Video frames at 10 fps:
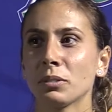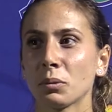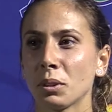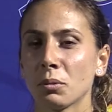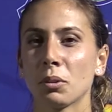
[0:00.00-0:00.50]

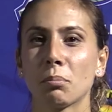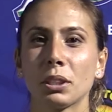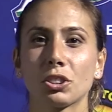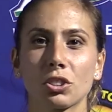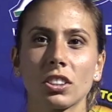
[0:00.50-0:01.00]
We've
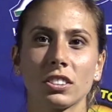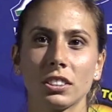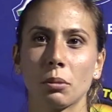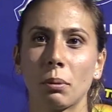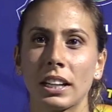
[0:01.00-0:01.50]
been
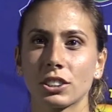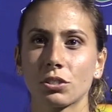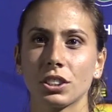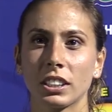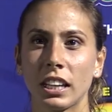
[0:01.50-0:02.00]
struggling the past
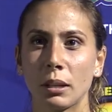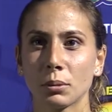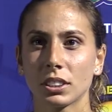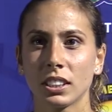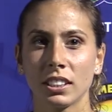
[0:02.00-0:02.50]
three
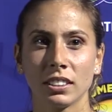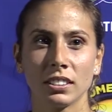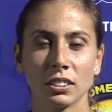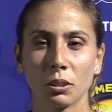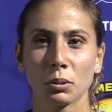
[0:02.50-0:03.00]
games
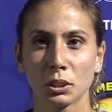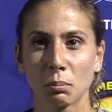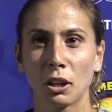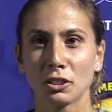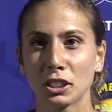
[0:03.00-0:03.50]
and it was
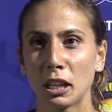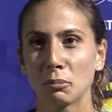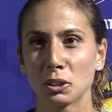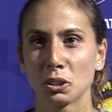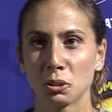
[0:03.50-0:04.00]
about
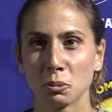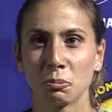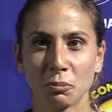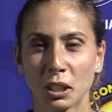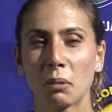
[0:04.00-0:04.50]
time to
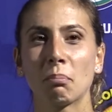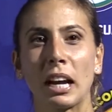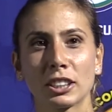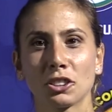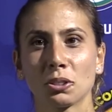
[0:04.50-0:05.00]
come
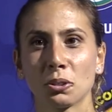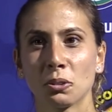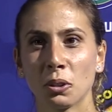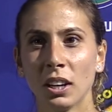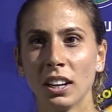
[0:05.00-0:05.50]
back
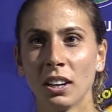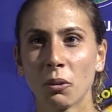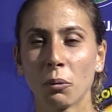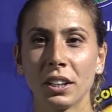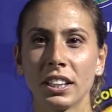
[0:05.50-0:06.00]
to
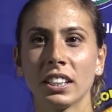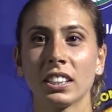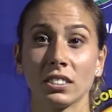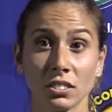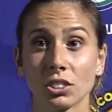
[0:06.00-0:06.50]
winning
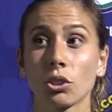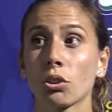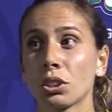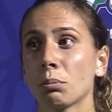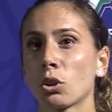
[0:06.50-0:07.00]
and
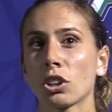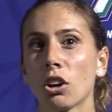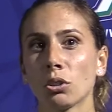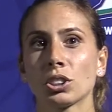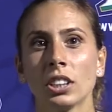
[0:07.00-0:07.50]
scoring more
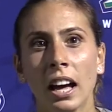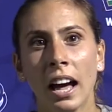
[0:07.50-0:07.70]
goals.